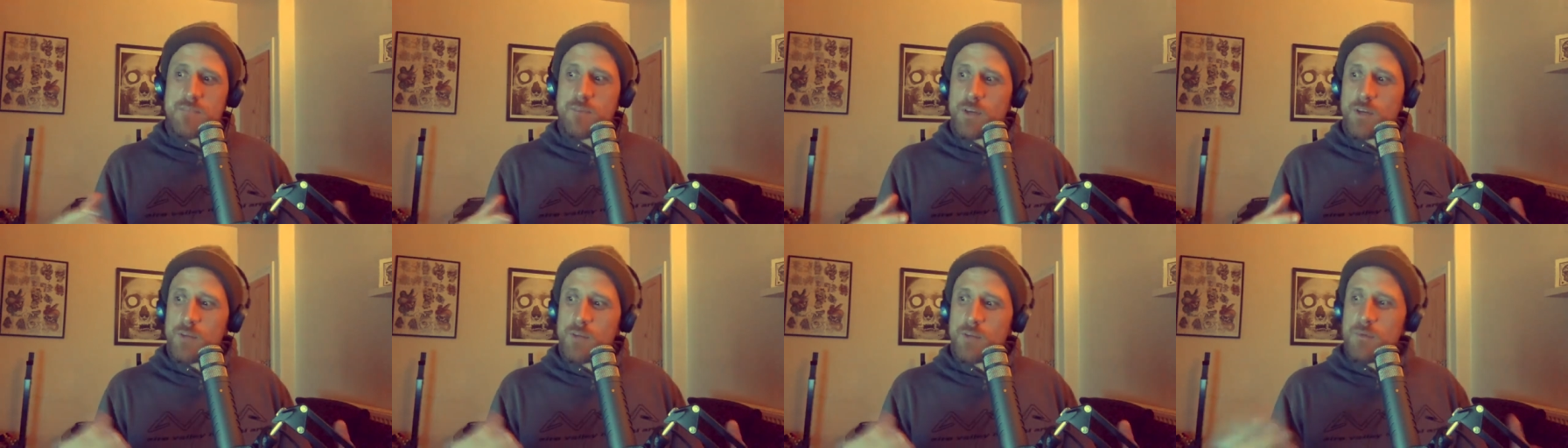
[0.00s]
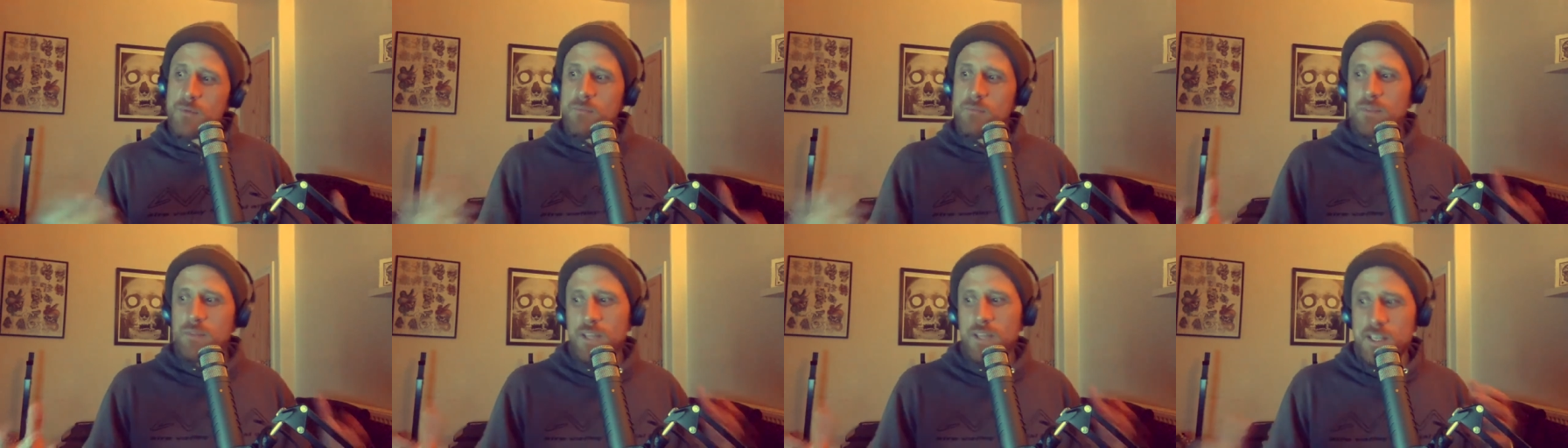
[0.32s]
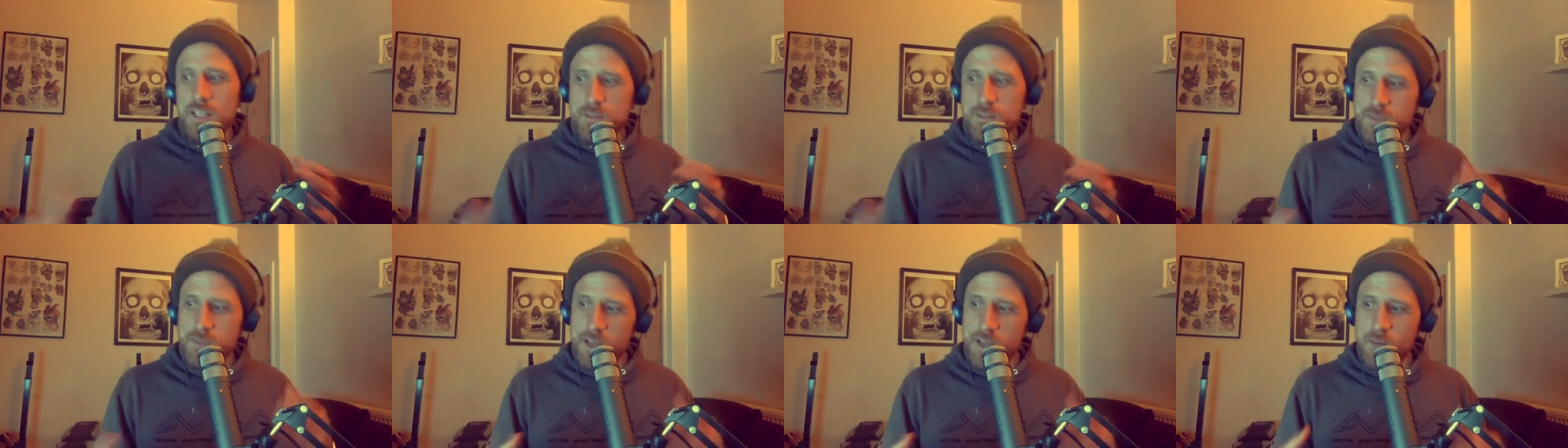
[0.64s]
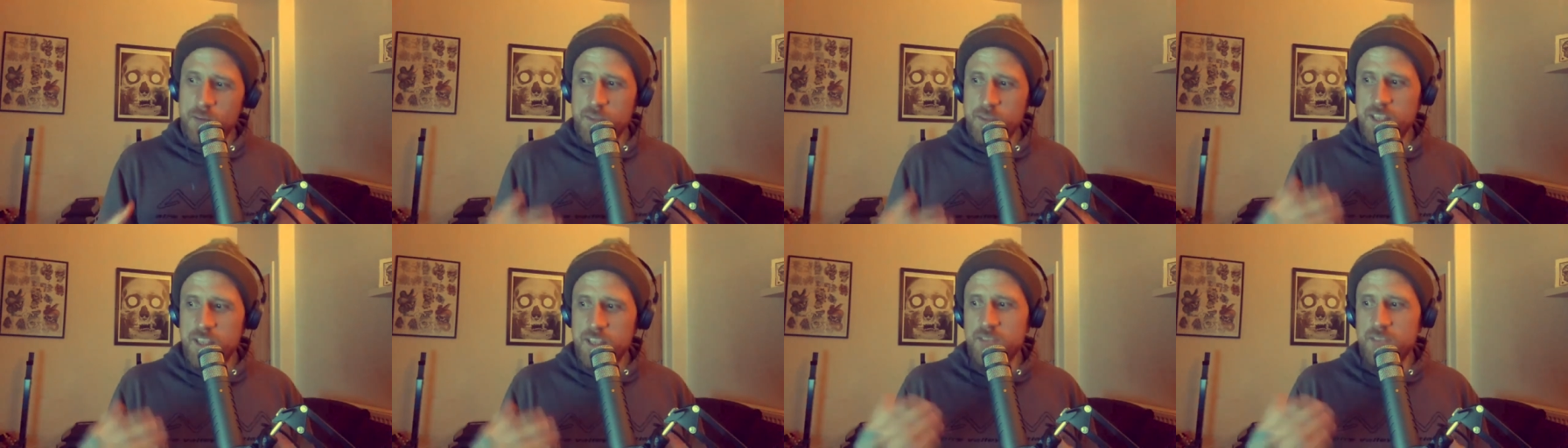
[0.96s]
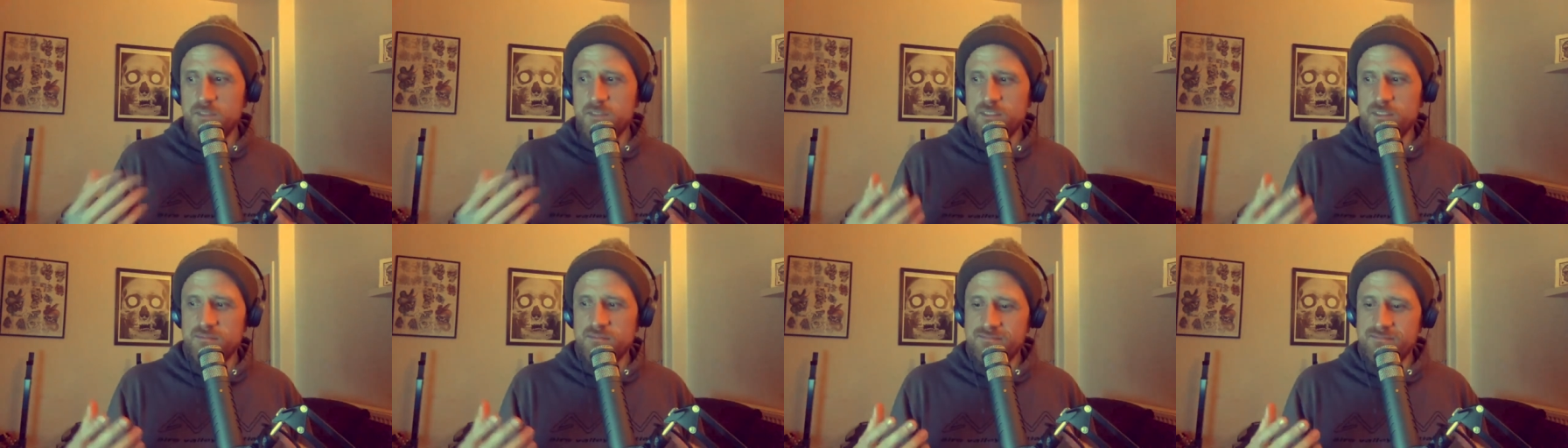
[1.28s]
put up in place without me
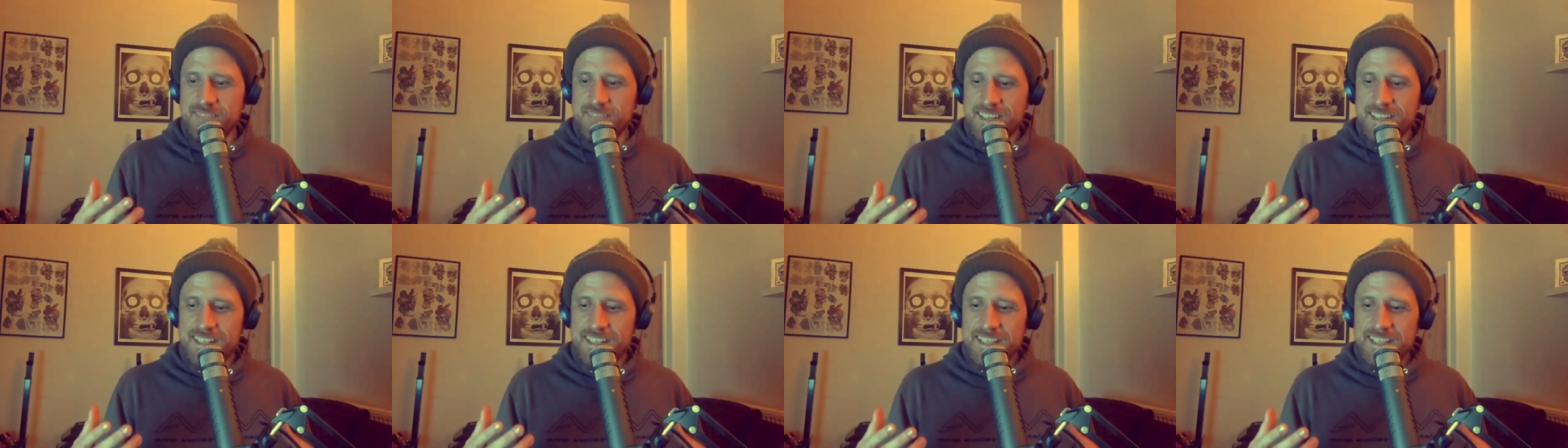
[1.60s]
even,